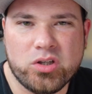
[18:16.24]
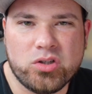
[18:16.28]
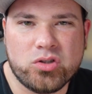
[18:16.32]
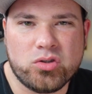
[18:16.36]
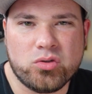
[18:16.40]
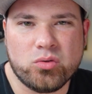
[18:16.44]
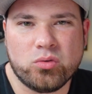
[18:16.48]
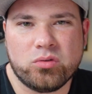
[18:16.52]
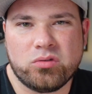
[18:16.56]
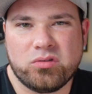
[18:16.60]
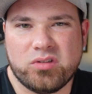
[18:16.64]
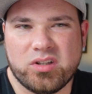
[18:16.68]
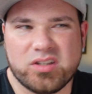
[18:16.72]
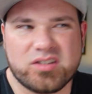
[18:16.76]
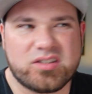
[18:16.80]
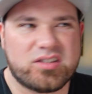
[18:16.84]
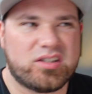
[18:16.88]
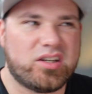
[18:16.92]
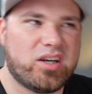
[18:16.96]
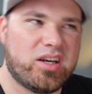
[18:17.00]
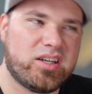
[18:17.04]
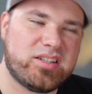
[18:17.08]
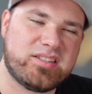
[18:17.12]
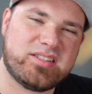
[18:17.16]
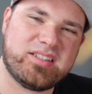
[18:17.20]
should
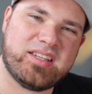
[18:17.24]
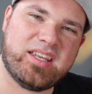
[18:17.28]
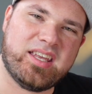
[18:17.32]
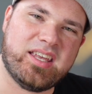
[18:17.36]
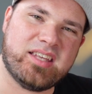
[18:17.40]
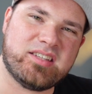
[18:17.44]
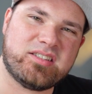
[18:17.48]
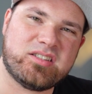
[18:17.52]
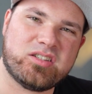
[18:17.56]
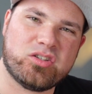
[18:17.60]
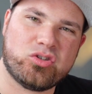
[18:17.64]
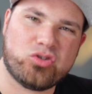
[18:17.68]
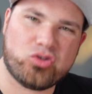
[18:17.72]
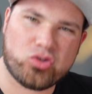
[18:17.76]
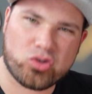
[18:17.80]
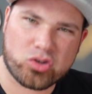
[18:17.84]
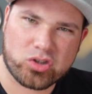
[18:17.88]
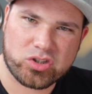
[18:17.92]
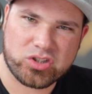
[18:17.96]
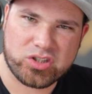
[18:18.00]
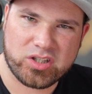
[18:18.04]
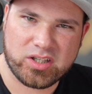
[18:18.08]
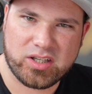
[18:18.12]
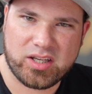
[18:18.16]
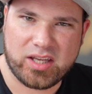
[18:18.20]
discuss is
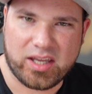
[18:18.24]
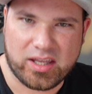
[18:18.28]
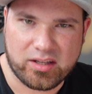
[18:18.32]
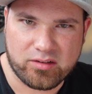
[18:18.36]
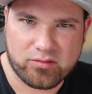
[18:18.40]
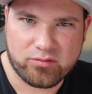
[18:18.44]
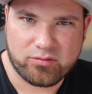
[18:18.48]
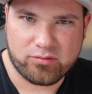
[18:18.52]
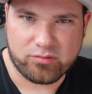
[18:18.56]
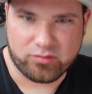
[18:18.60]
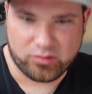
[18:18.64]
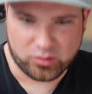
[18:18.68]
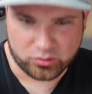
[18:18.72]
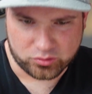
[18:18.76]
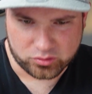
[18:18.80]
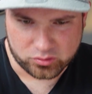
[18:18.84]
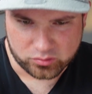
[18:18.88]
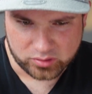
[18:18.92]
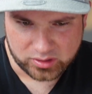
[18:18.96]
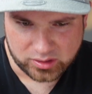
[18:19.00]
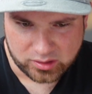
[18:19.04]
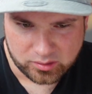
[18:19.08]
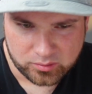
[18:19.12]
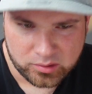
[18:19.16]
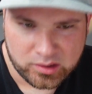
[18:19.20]
searching and
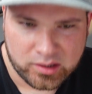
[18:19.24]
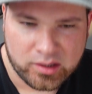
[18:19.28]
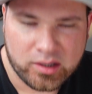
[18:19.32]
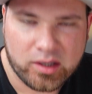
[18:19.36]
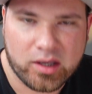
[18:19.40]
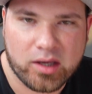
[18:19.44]
filtering.